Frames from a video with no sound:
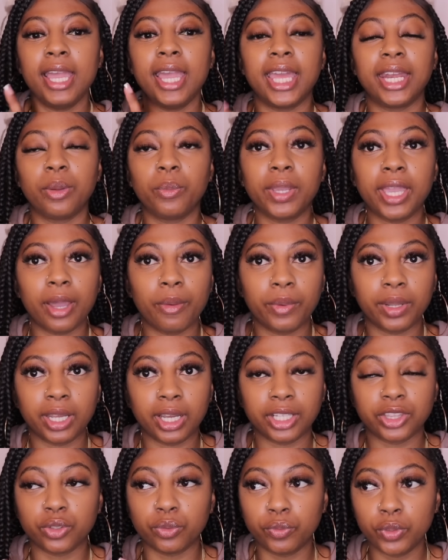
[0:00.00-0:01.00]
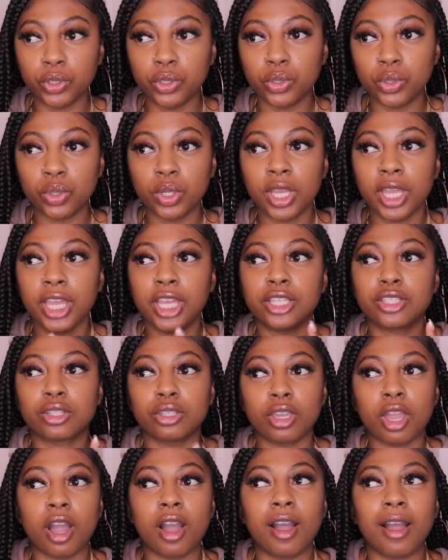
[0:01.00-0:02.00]
And then we had went and got the food. So
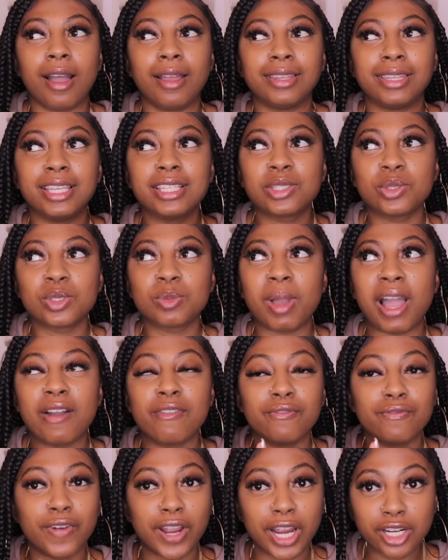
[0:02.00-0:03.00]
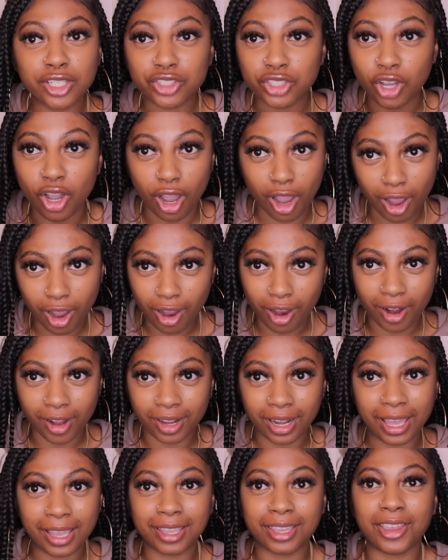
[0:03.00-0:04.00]
y'all, this was my first car.
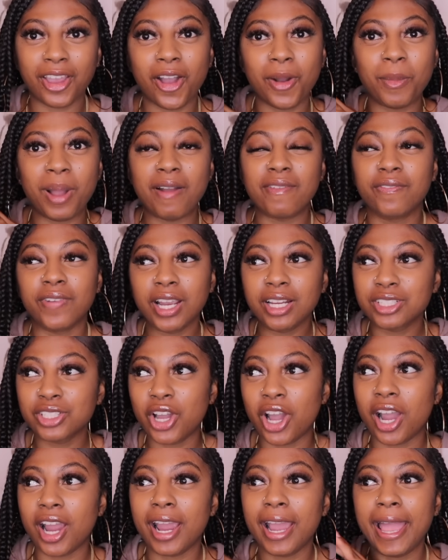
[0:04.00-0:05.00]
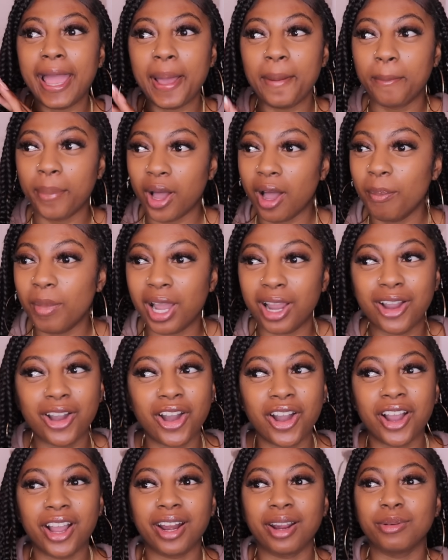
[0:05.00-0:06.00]
Like, y'all, my first car. I had bought my
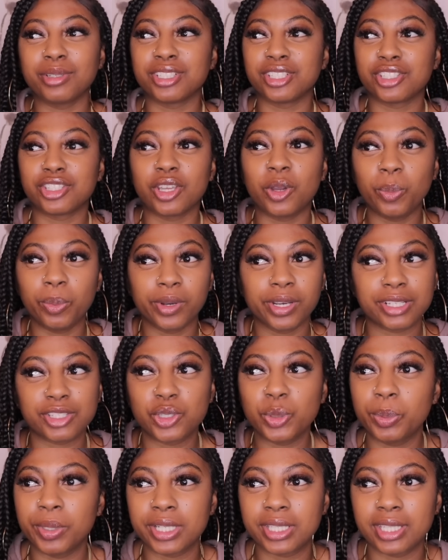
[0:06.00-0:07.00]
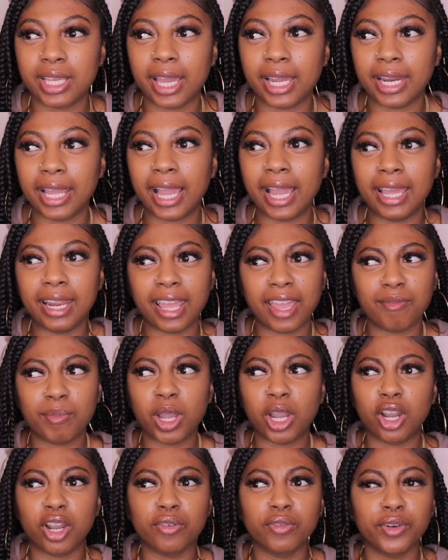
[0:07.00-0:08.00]
car, and I was just super excited. I didn't have
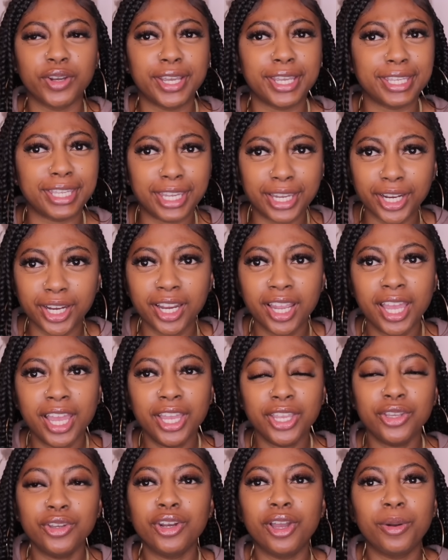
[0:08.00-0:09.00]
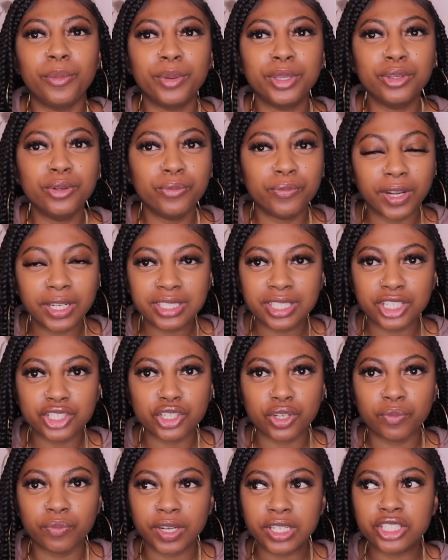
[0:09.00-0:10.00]
my car for a year. You know, when you first get
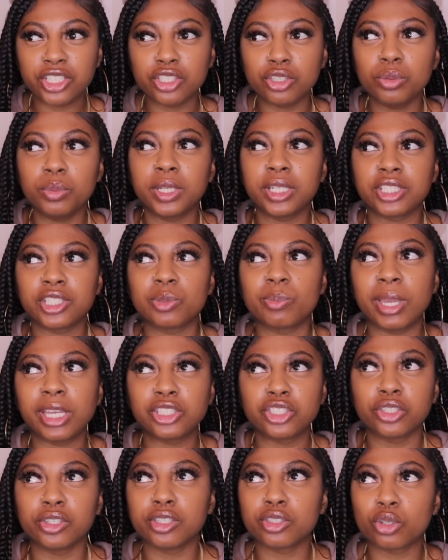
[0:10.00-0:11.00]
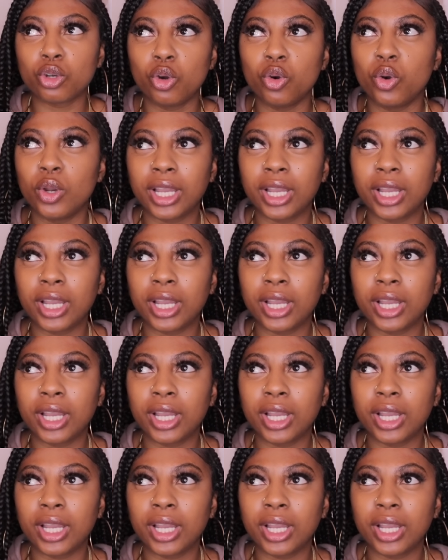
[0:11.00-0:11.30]
your first year, you want to just make sure it's cool